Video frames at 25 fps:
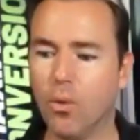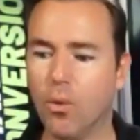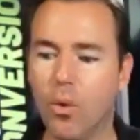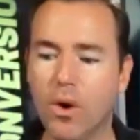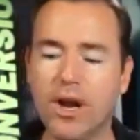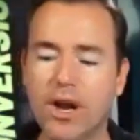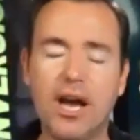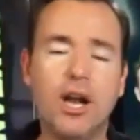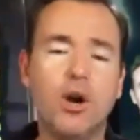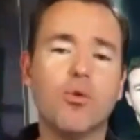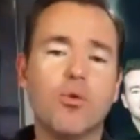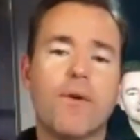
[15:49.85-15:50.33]

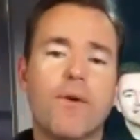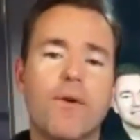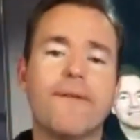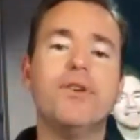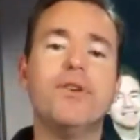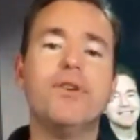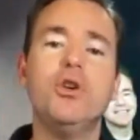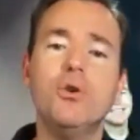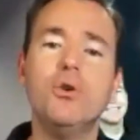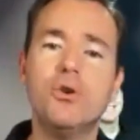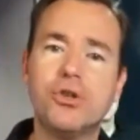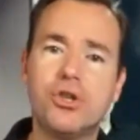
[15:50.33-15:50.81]
What kind of
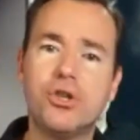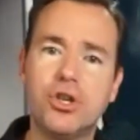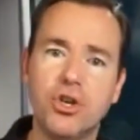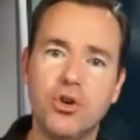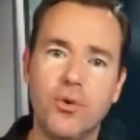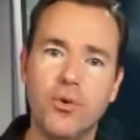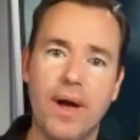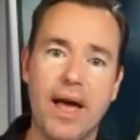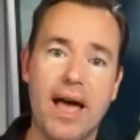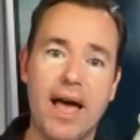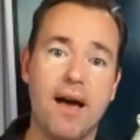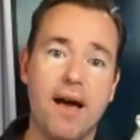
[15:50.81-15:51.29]
reviews do
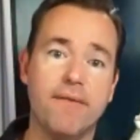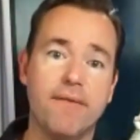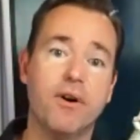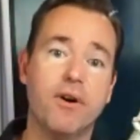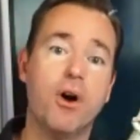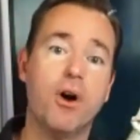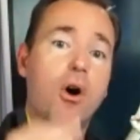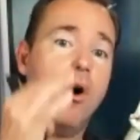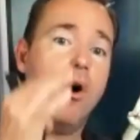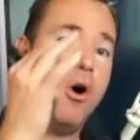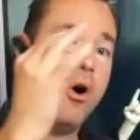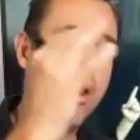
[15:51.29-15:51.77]
you have
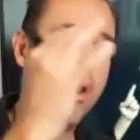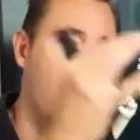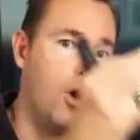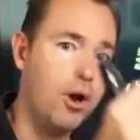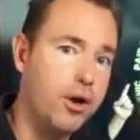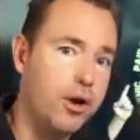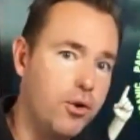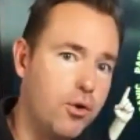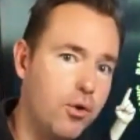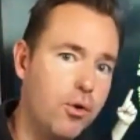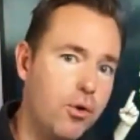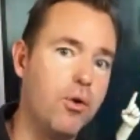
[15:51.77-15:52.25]

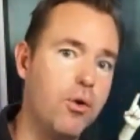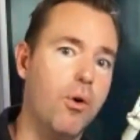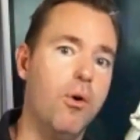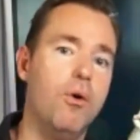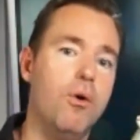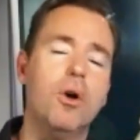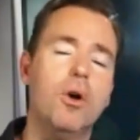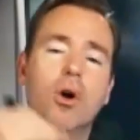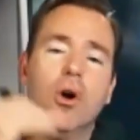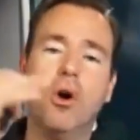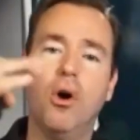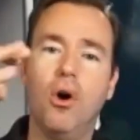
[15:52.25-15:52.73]
on
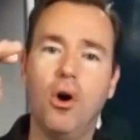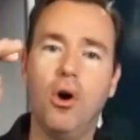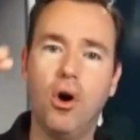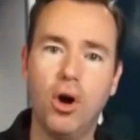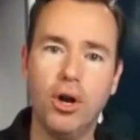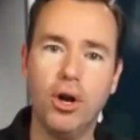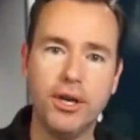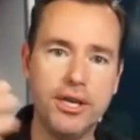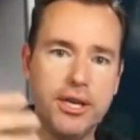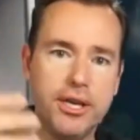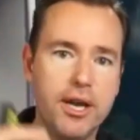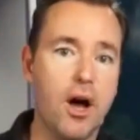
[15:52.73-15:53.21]
Google,
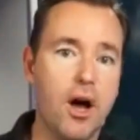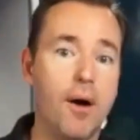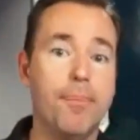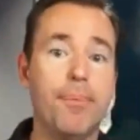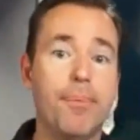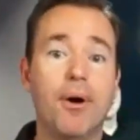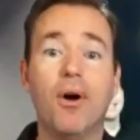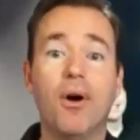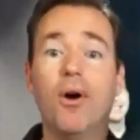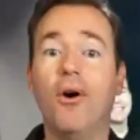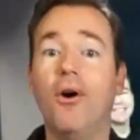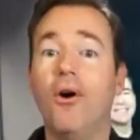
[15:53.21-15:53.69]
on Yelp,